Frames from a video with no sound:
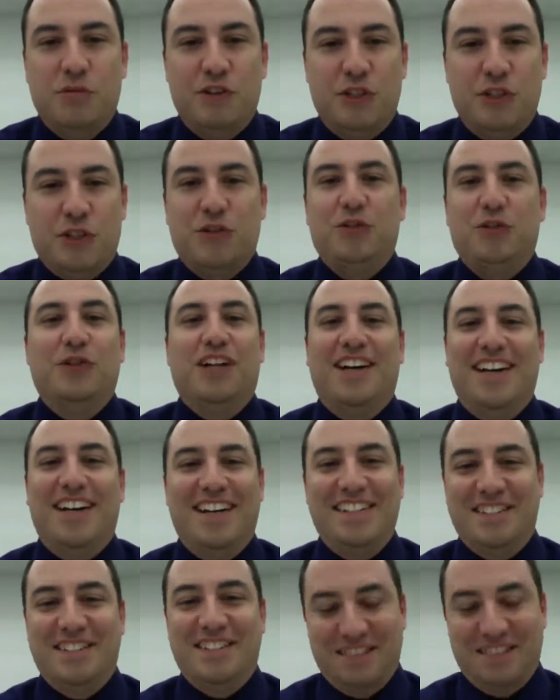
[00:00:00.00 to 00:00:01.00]
True
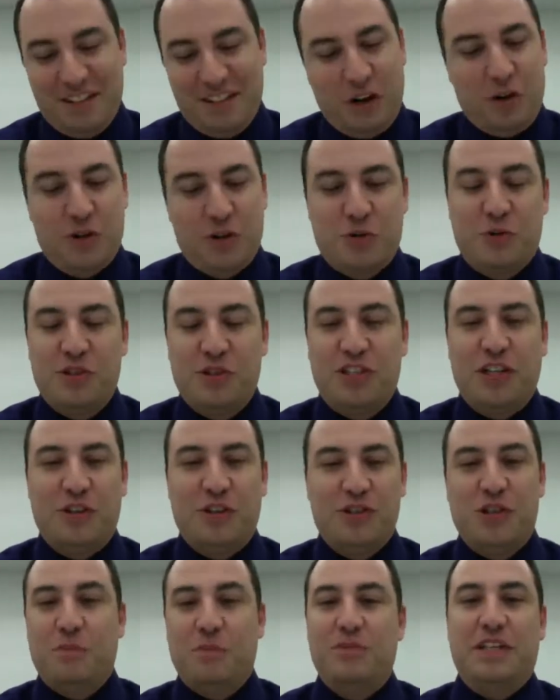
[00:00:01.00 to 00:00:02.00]
Lies. Arnold Schwarzenegger
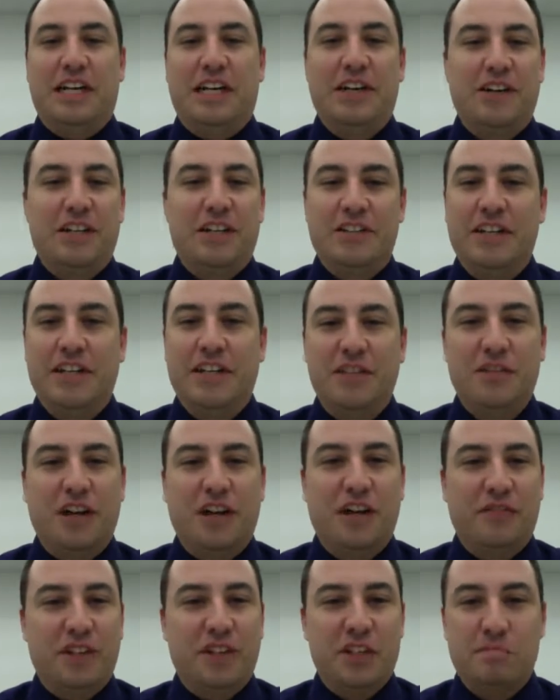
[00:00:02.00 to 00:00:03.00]
jumps in a Harrier and takes
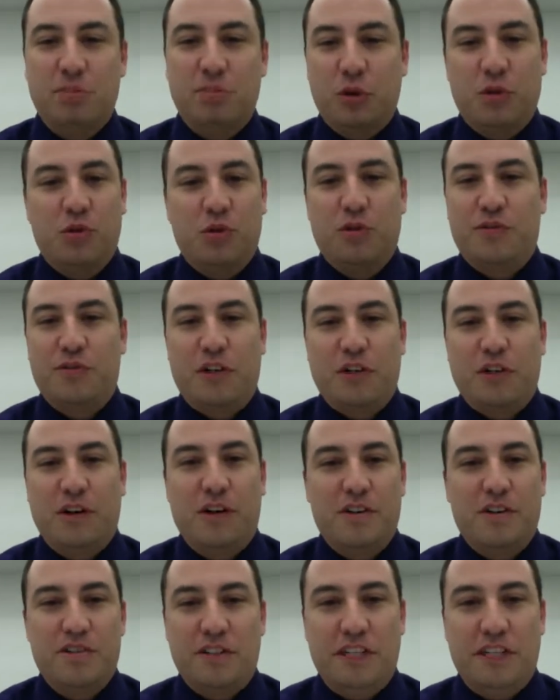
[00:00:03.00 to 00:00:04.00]
off, and he's blowing over
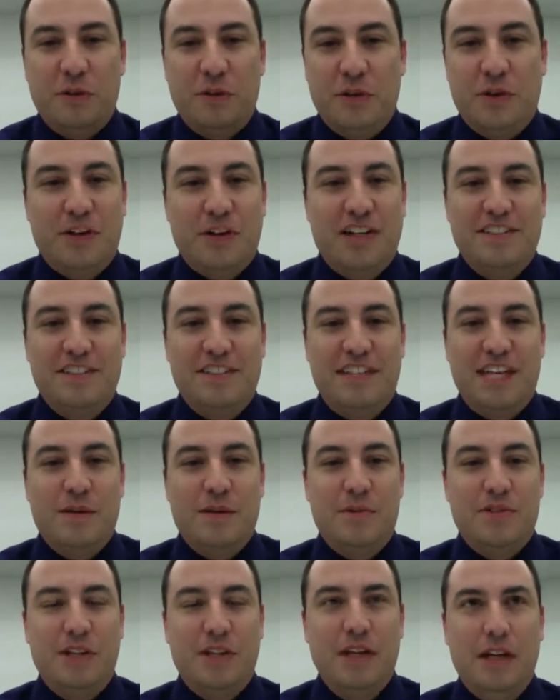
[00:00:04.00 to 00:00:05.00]
cars and doing all kinds of
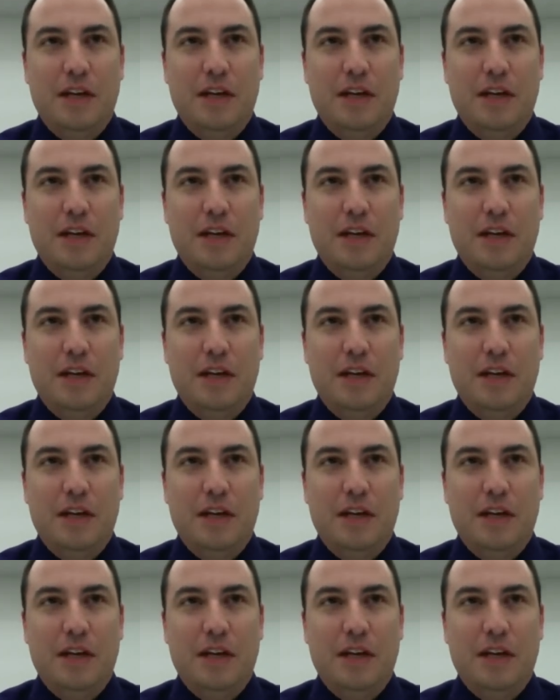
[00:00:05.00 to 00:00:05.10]
damage.